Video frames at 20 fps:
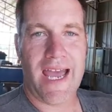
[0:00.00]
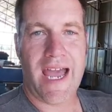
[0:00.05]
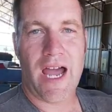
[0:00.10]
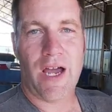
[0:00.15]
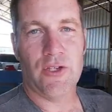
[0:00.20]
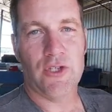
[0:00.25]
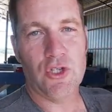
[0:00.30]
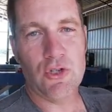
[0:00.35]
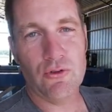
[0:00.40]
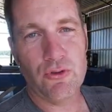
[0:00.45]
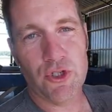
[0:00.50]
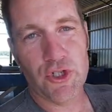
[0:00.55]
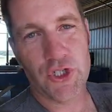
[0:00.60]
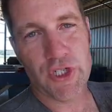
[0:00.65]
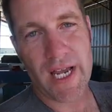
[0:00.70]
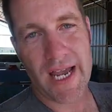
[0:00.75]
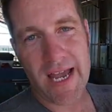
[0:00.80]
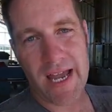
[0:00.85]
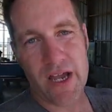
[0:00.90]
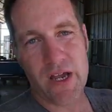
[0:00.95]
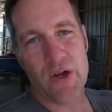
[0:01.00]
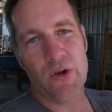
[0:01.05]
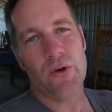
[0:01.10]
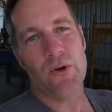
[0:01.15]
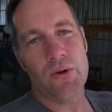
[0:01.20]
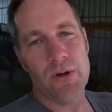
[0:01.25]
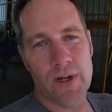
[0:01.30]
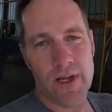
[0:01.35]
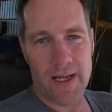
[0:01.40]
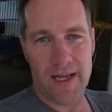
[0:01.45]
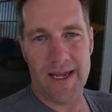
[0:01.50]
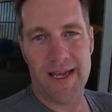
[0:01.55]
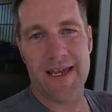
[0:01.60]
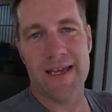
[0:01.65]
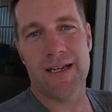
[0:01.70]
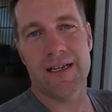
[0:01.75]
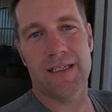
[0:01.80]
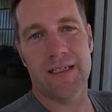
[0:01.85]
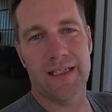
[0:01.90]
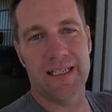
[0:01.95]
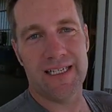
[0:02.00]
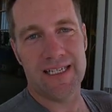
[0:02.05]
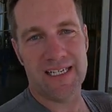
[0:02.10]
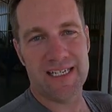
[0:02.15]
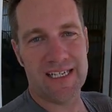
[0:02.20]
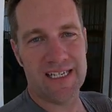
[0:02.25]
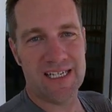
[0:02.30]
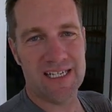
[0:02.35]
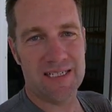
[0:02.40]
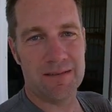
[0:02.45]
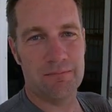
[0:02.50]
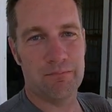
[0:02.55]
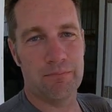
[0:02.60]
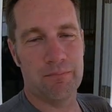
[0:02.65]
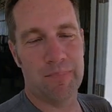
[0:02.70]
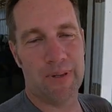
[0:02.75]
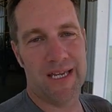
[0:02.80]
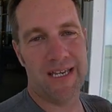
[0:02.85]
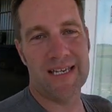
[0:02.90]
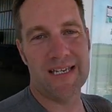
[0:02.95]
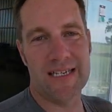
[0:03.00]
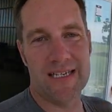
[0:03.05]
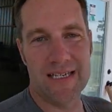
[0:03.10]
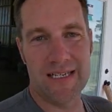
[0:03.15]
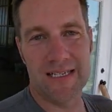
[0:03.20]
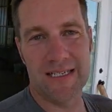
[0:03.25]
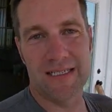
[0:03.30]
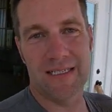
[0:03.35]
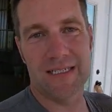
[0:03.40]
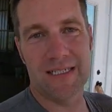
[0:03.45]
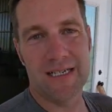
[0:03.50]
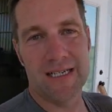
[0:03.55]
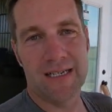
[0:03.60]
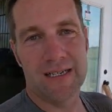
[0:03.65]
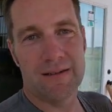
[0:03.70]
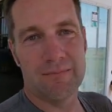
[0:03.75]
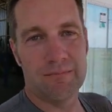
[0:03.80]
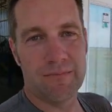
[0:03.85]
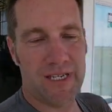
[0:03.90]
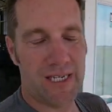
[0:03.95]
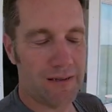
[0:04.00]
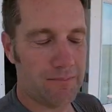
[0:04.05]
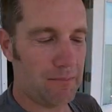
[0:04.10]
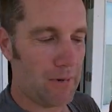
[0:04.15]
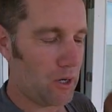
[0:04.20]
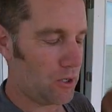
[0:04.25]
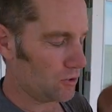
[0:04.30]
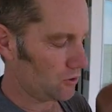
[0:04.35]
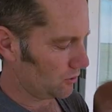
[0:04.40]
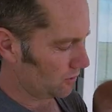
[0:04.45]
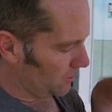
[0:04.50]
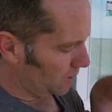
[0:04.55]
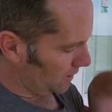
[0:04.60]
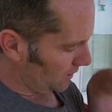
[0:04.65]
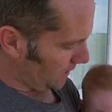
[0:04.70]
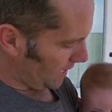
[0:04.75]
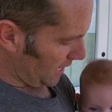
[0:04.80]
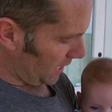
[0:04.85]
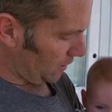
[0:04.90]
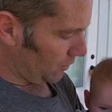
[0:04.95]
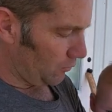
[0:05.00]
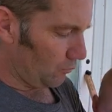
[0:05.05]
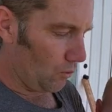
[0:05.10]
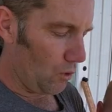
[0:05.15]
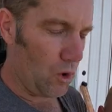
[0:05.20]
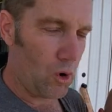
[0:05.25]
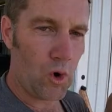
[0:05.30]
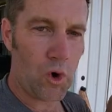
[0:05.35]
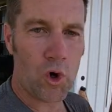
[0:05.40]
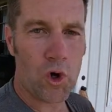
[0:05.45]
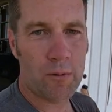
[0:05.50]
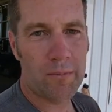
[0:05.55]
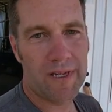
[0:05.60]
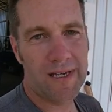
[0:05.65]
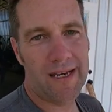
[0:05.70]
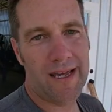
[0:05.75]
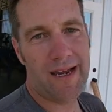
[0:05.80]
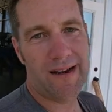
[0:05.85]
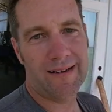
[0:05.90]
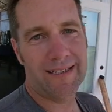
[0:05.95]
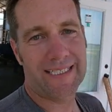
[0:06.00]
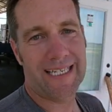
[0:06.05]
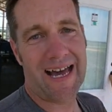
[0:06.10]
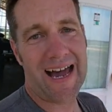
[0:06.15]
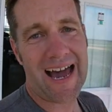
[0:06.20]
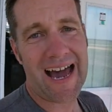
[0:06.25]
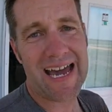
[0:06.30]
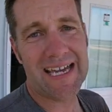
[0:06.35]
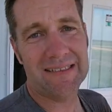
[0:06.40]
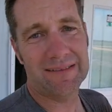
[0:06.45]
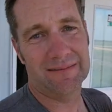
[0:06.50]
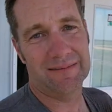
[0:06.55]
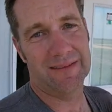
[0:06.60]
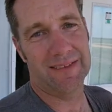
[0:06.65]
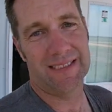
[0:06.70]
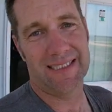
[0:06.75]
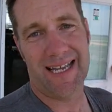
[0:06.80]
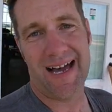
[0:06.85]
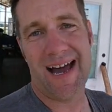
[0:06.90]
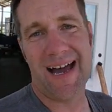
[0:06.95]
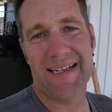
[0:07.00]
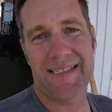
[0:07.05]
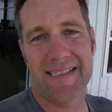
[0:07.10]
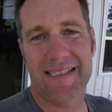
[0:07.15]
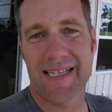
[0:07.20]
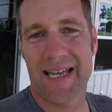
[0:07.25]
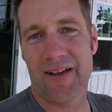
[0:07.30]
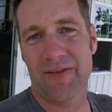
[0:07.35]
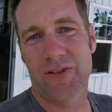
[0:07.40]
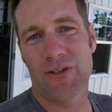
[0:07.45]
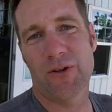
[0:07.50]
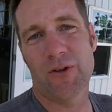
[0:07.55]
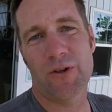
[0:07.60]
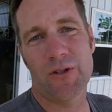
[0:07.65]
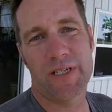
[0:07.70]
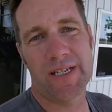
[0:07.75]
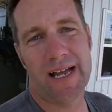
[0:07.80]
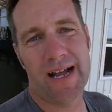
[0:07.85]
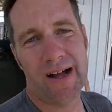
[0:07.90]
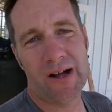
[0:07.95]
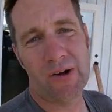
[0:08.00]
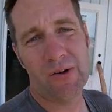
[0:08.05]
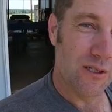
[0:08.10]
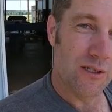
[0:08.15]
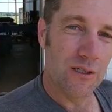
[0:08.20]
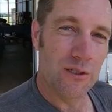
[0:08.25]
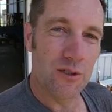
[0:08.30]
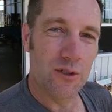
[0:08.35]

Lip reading: how you shell and clean peas. Me and Mercer done got a little warm in there. It's hot. It's hot in South Georgia, y'all.